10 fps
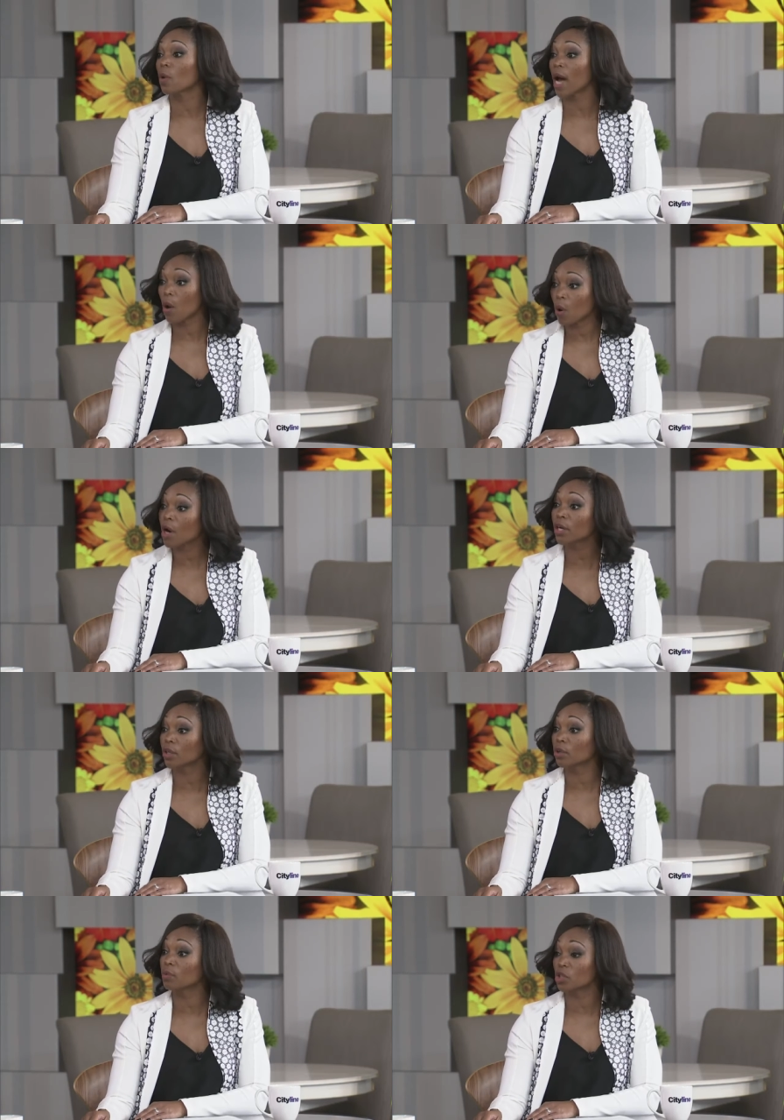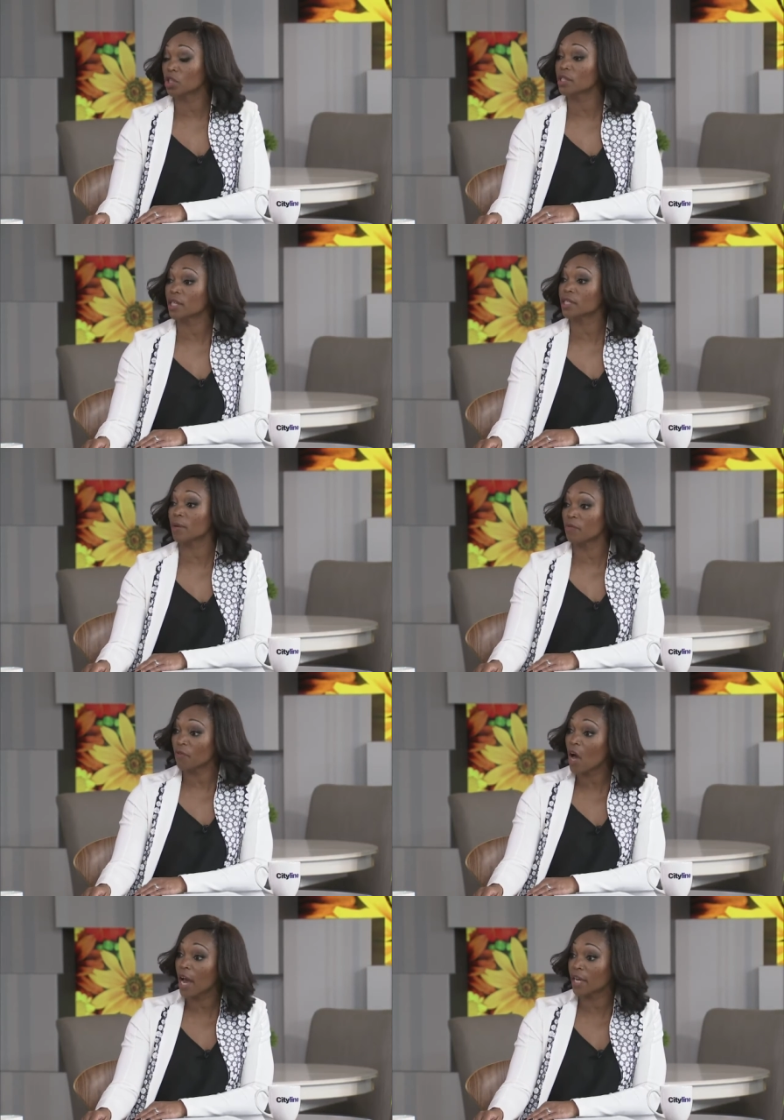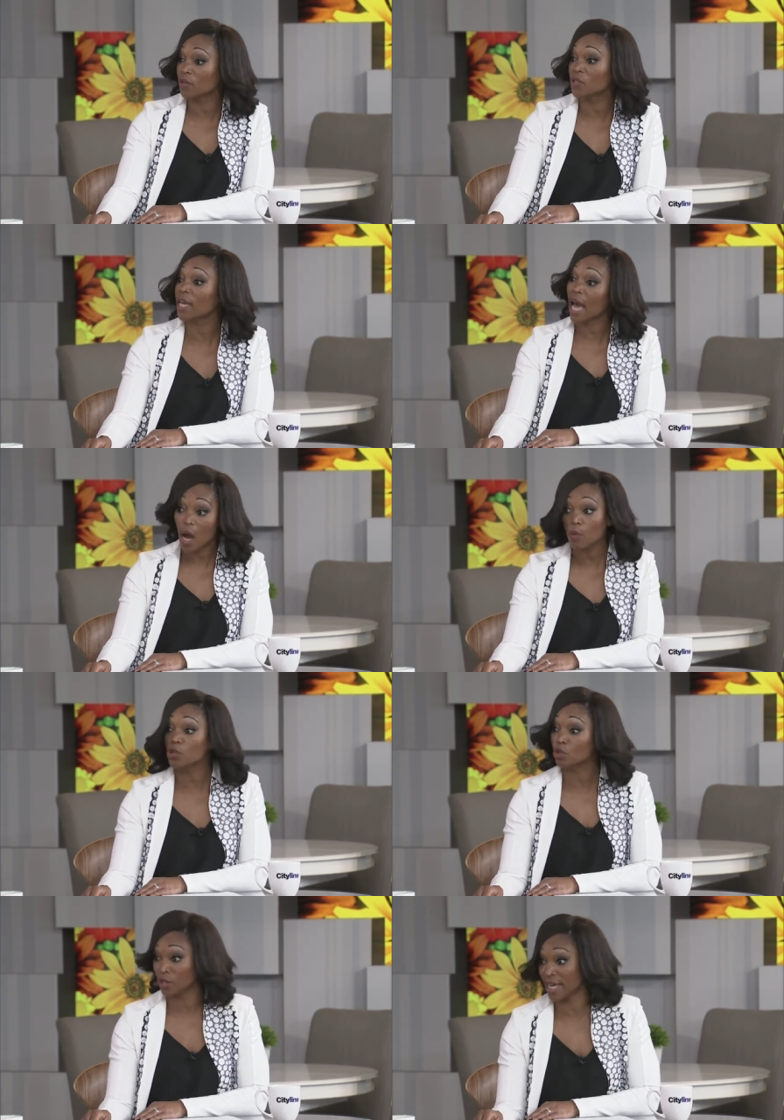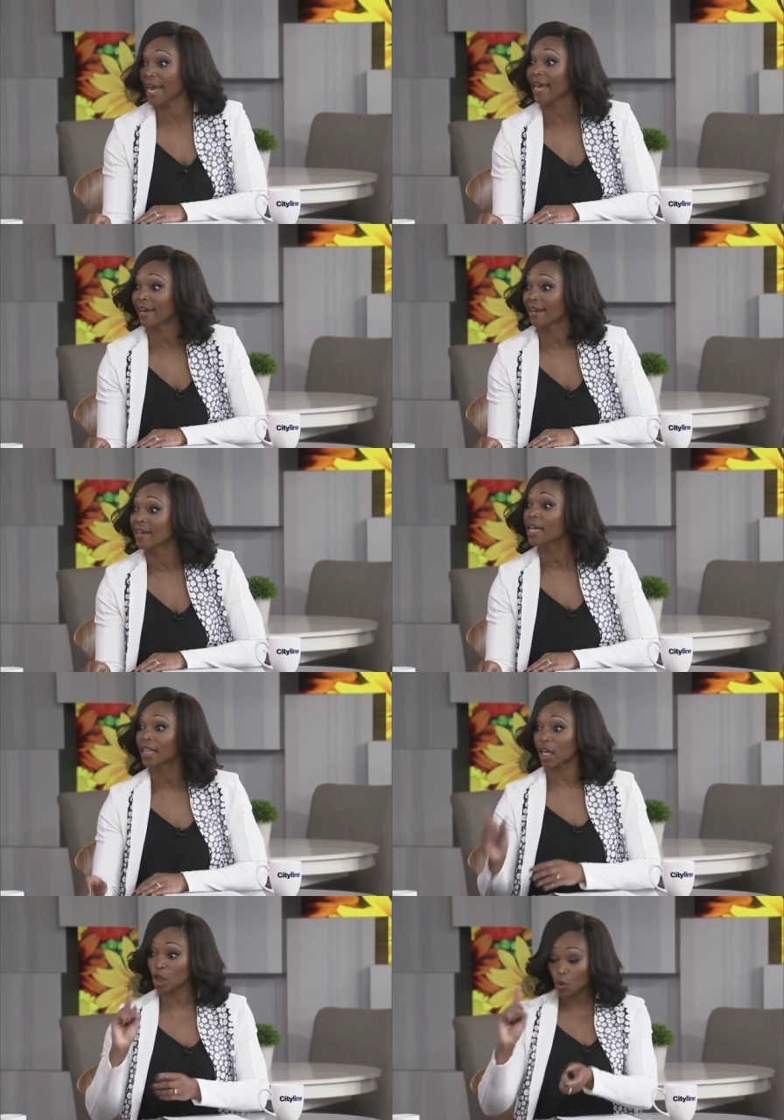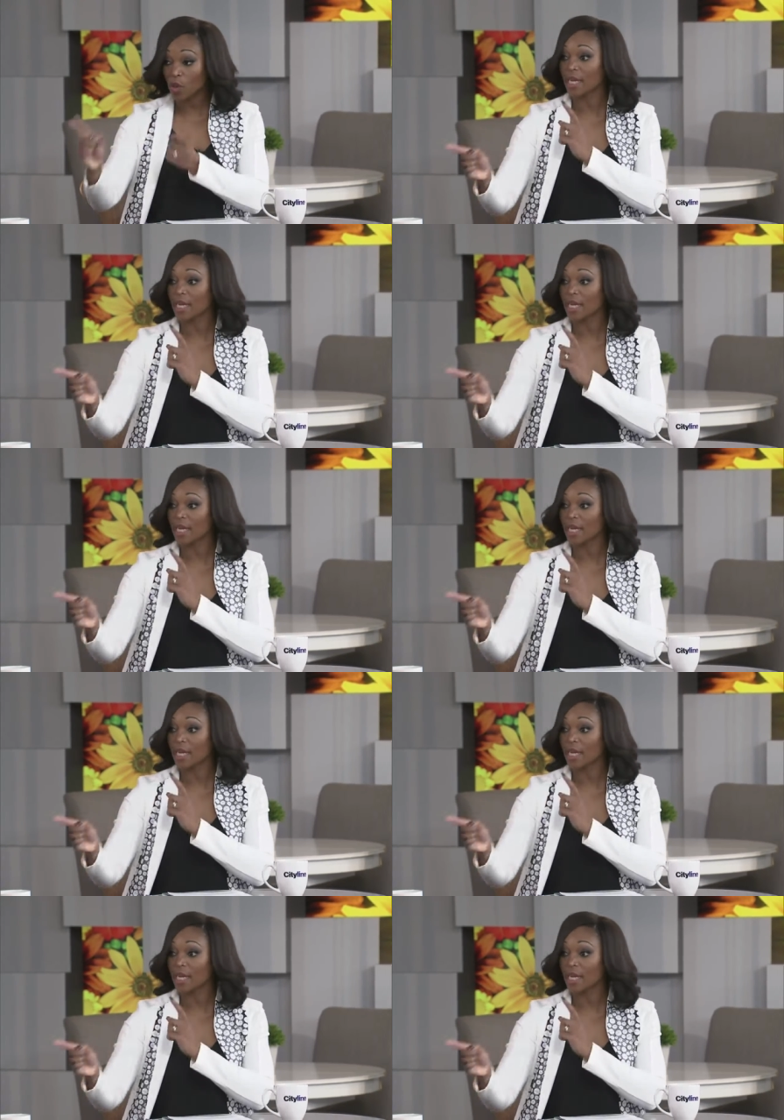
how are you when she says i'm fine you say how was your day yes. like you can